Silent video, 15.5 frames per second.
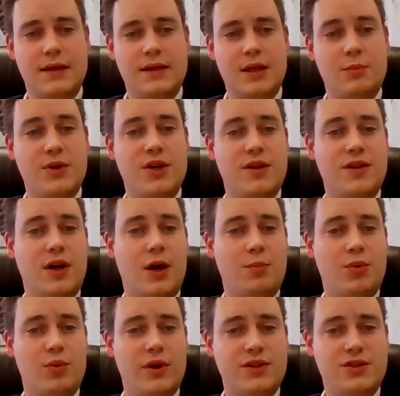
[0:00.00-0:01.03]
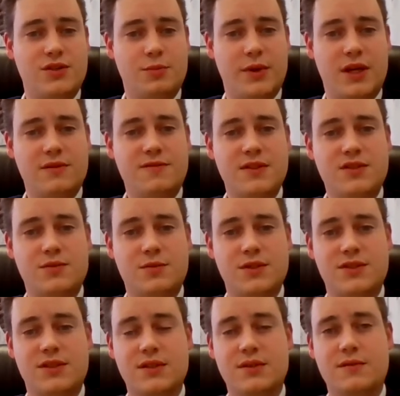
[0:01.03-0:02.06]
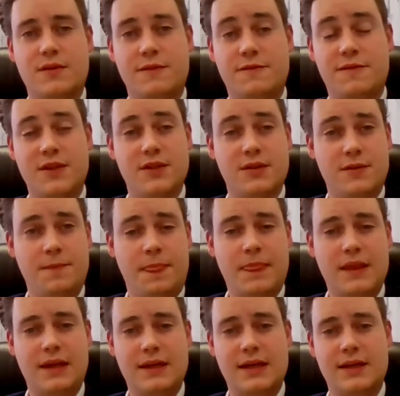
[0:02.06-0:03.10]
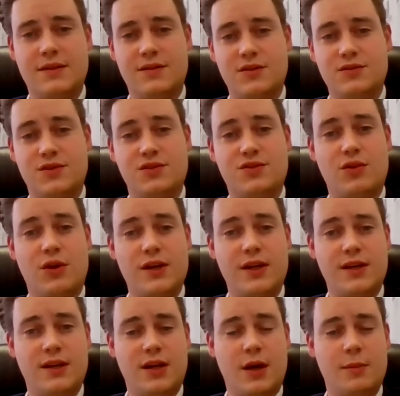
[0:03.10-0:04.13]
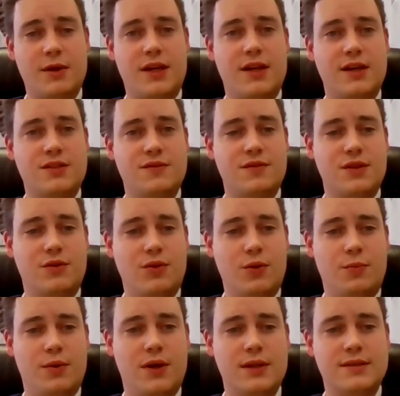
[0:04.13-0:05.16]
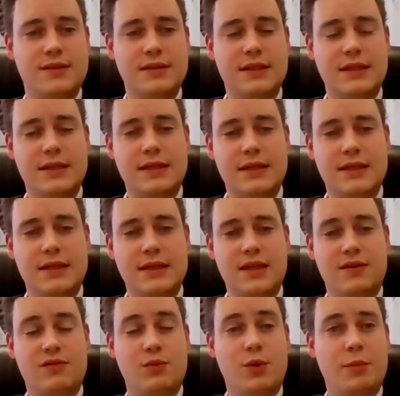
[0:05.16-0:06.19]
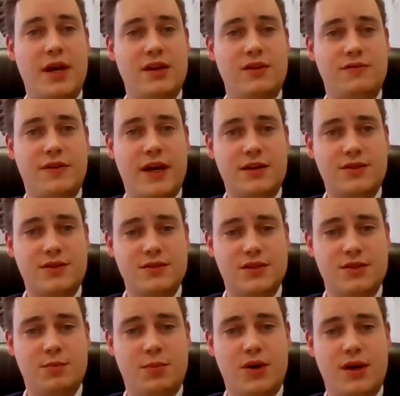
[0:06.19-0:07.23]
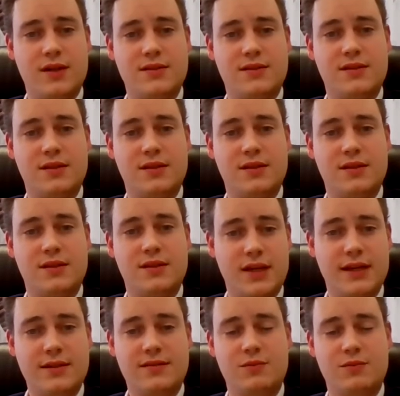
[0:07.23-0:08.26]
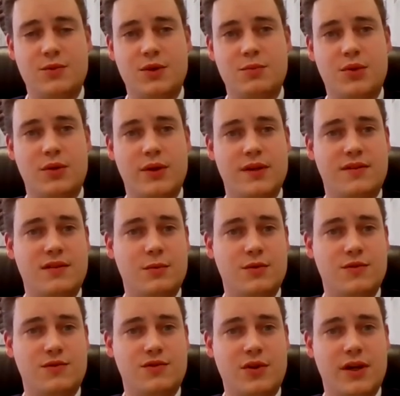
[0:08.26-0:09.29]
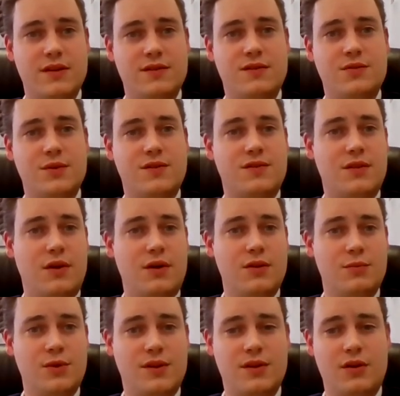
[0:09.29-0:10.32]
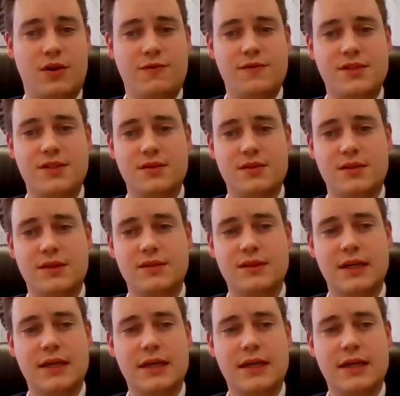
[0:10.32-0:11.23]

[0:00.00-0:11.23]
Now, beyond the operational benefits, we still feel that there's a strong economic case for the grow pods. Given we manufacture these pods on site and we employ a team of trades to install them within our facilities,